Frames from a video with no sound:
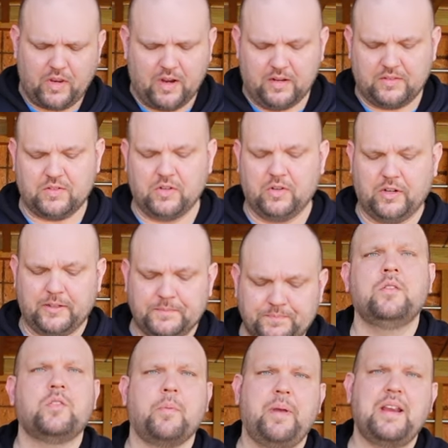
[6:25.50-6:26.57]
Oh, it's so good.
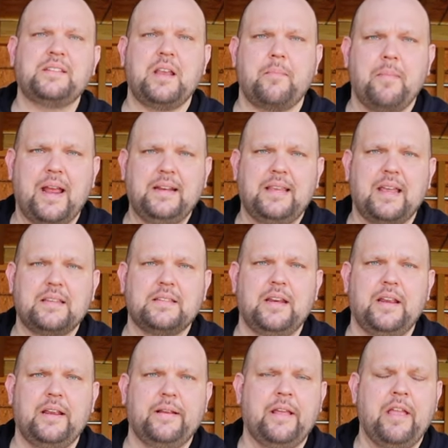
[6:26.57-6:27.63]
So based on my
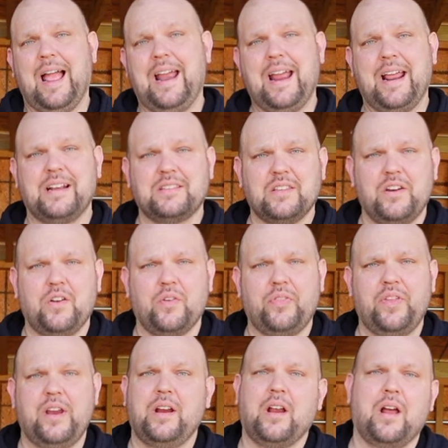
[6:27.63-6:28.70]
testing, I honestly don't
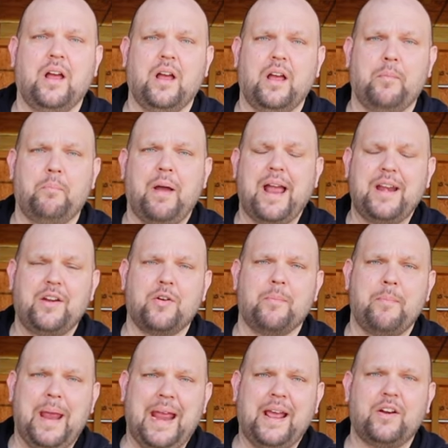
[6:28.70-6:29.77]
think binder
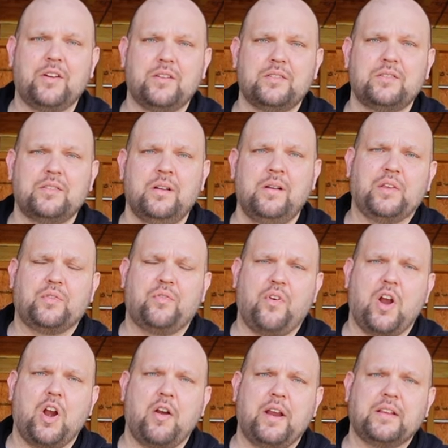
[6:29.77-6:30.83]
matters as
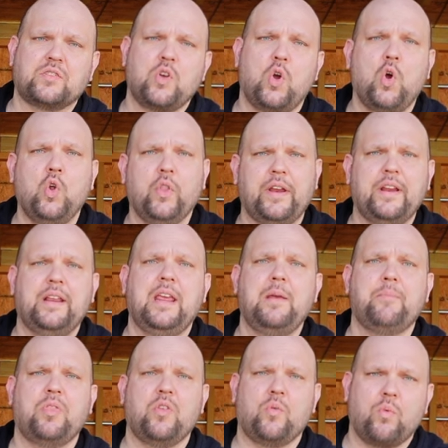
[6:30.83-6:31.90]
far as holding,
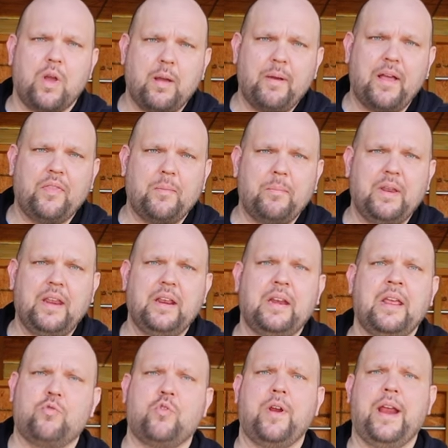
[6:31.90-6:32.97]
keeping the rub on the
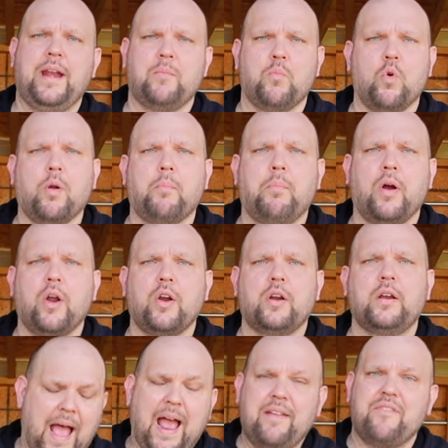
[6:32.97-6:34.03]
meat, creating more bark.
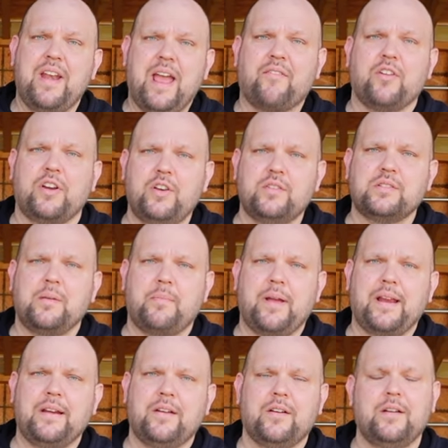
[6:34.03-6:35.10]
I've never used a
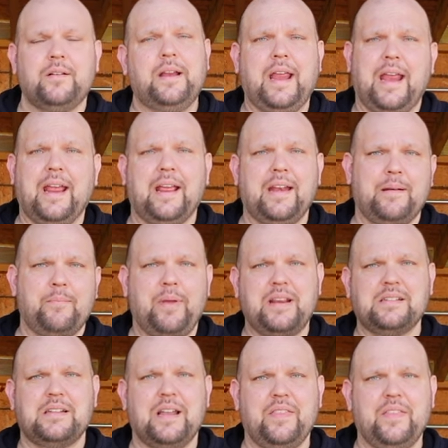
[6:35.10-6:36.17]
binder, and
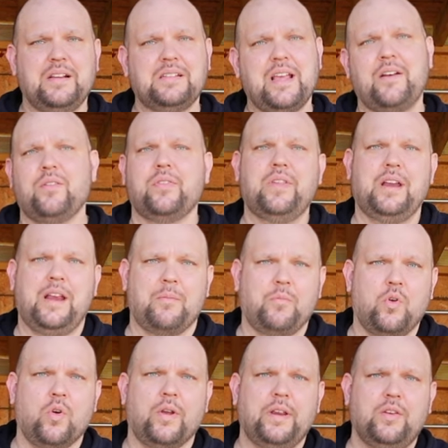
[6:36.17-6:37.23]
based on this, I don't think I'm
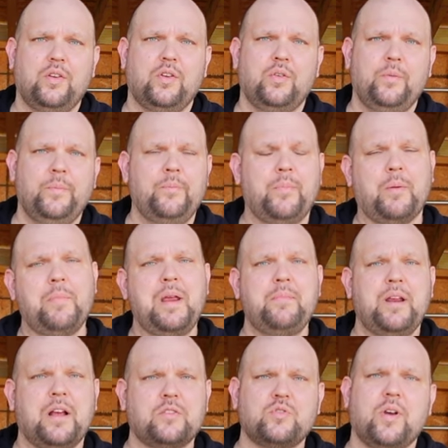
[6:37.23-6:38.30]
going to, but
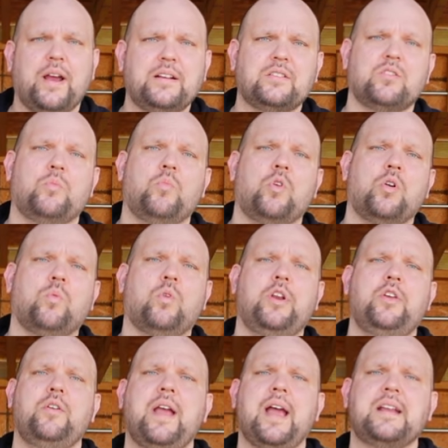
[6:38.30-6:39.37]
maybe I'll try some more. What do
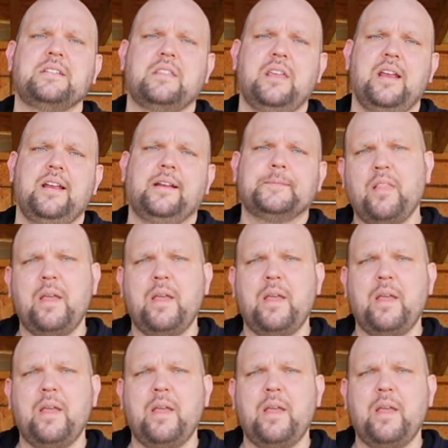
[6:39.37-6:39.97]
you guys think?